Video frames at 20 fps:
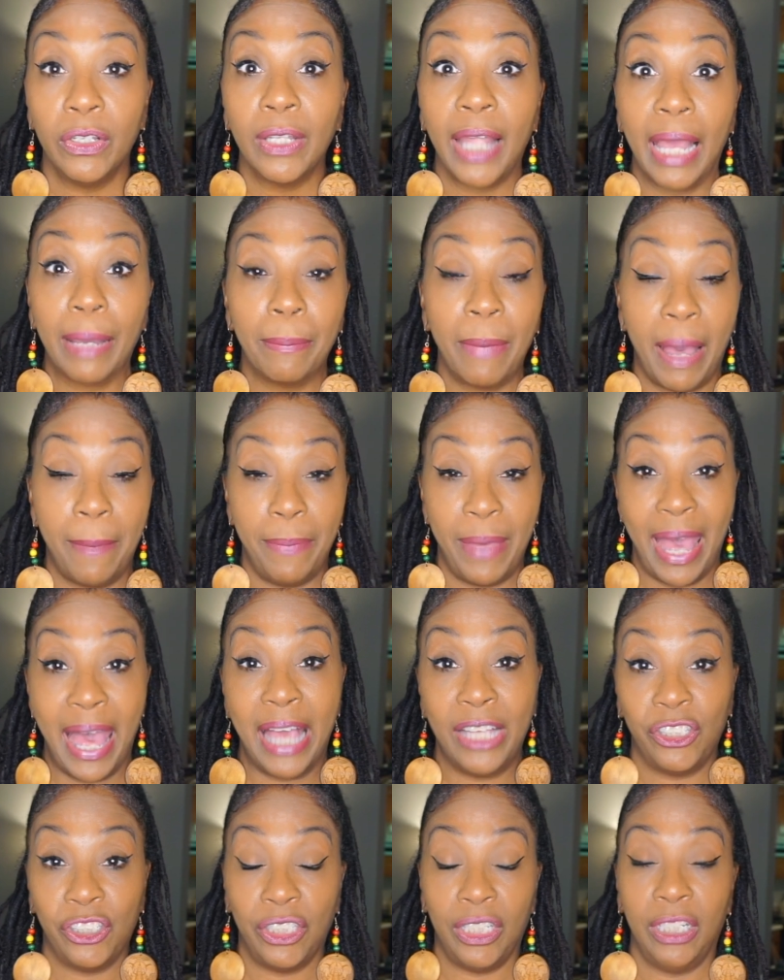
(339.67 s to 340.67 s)
like my
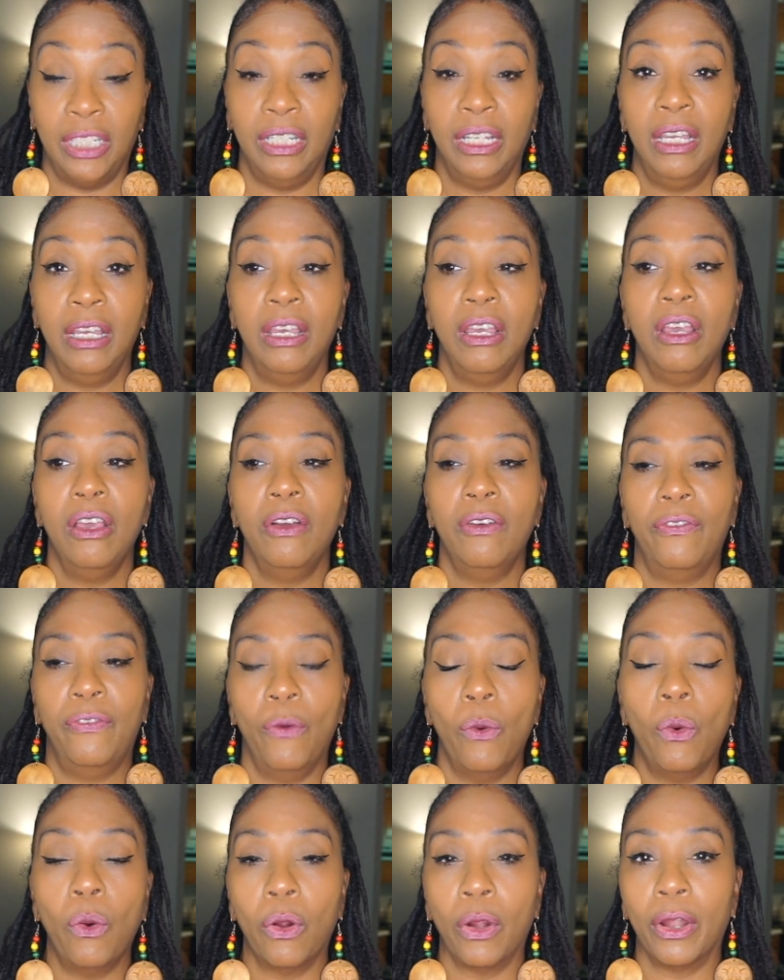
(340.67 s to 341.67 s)
passion
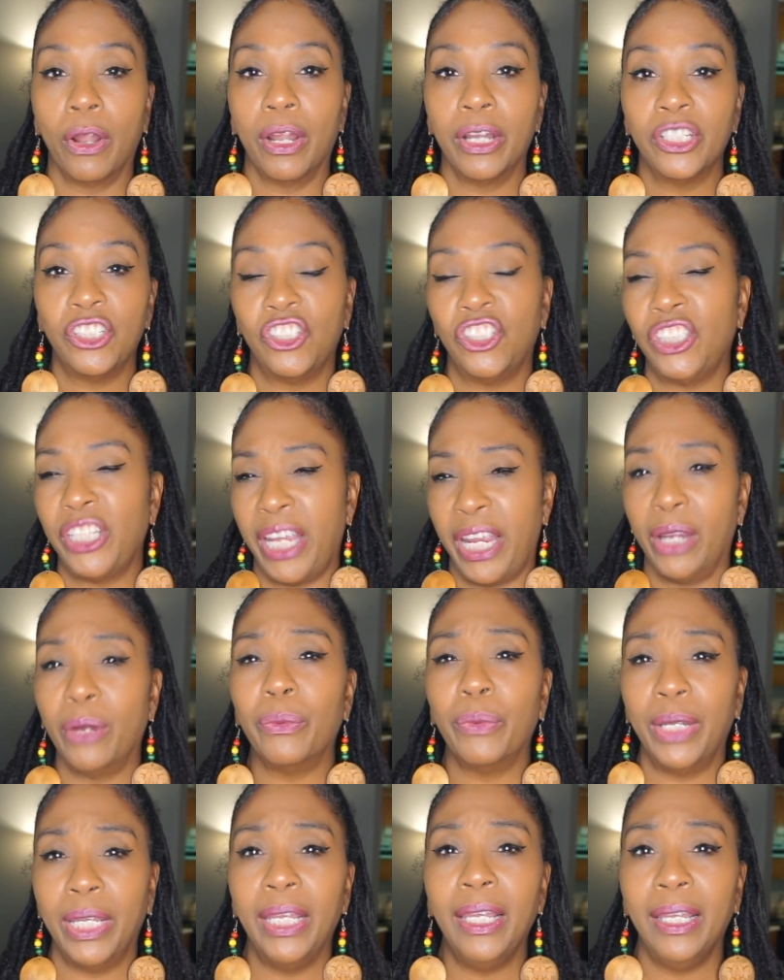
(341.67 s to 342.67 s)
for
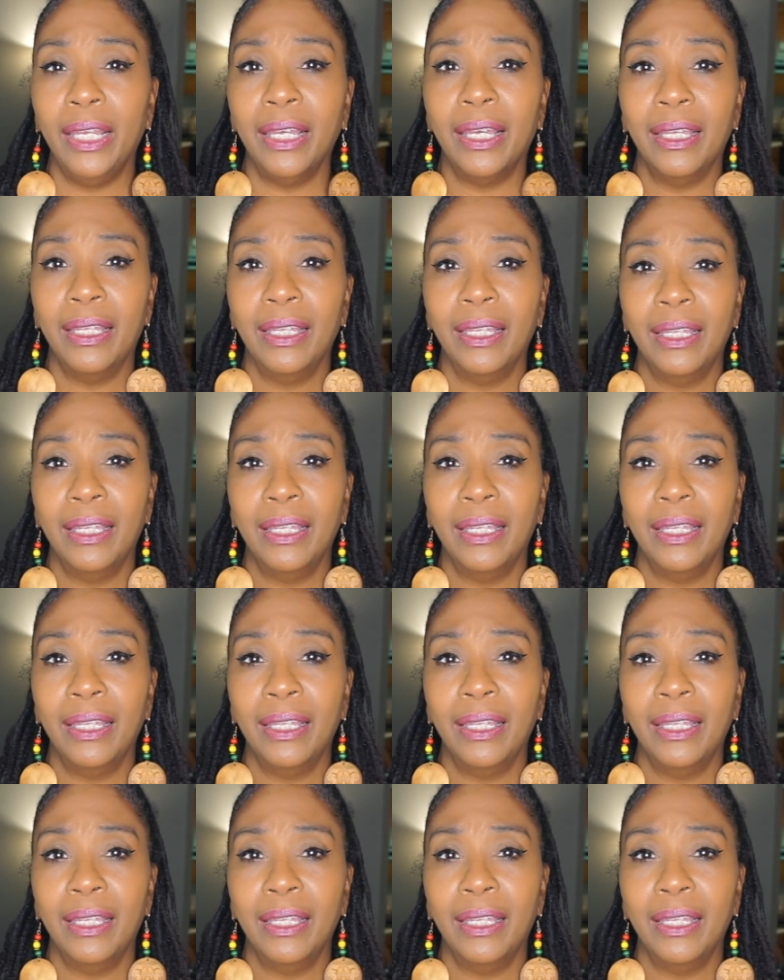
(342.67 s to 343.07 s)
sharing